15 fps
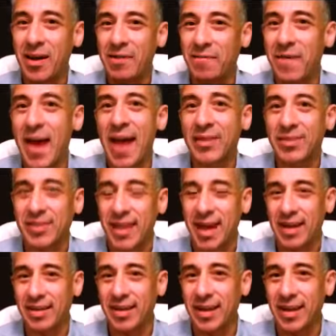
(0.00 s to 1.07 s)
advanced
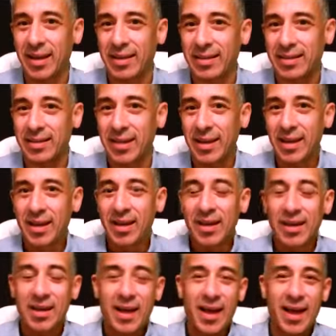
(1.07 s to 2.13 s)

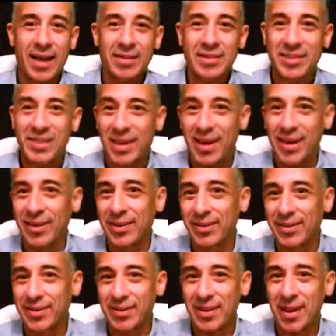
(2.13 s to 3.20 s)
techniques and
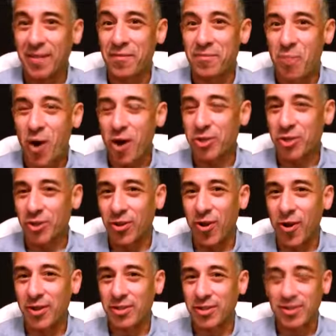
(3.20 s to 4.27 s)
skills of martial
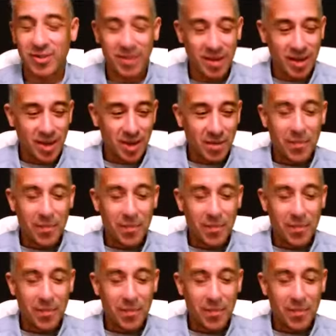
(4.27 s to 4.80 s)
arts,